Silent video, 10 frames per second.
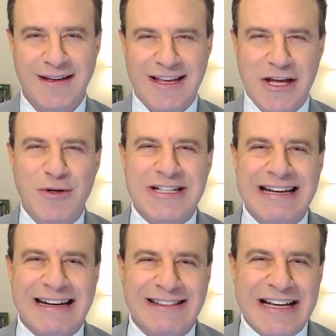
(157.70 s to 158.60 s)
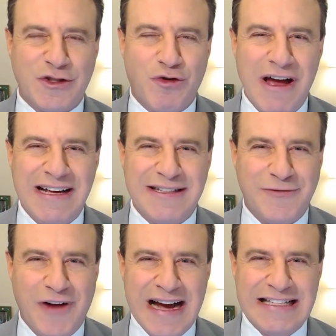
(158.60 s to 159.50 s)
Using an electronic
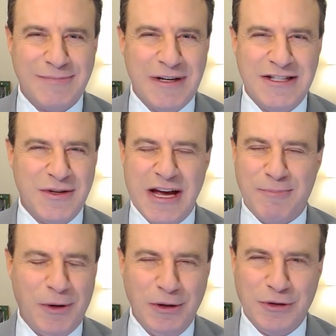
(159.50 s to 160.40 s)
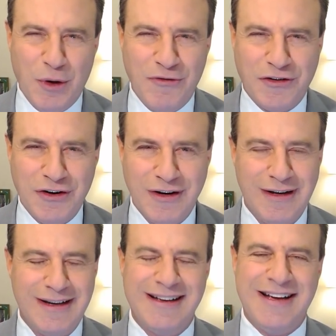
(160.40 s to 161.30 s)
device means you get pulled over?
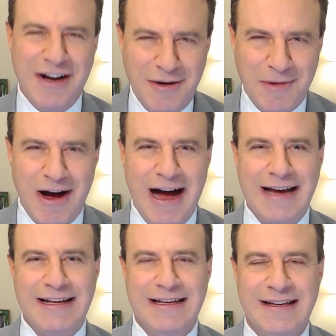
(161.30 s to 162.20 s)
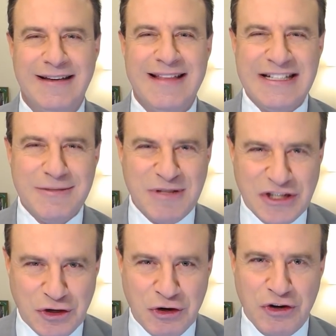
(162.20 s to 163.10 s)
Come on. That's
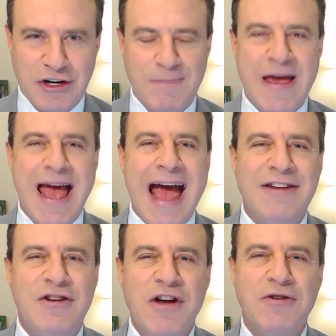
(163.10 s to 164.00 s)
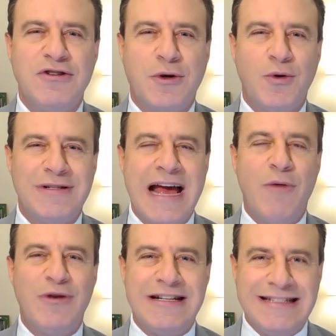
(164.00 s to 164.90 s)
absurd. And it underscores
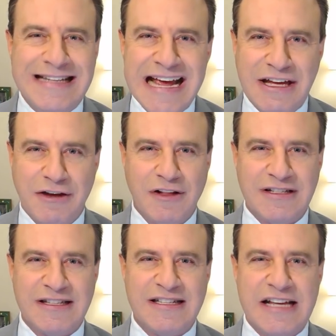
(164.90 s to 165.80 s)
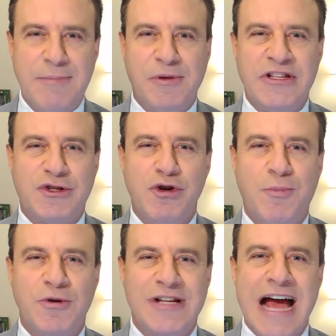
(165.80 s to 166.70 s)
how ridiculous the state police
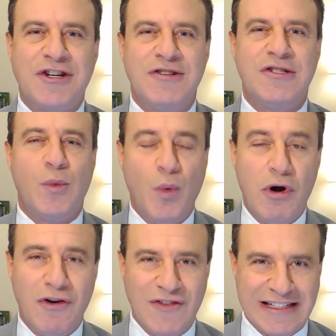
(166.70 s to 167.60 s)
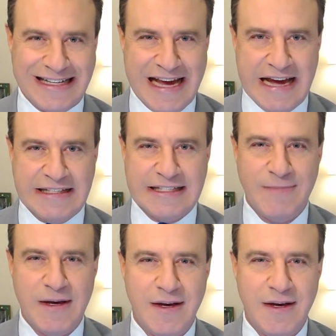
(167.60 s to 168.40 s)
troopers' actions were in this case.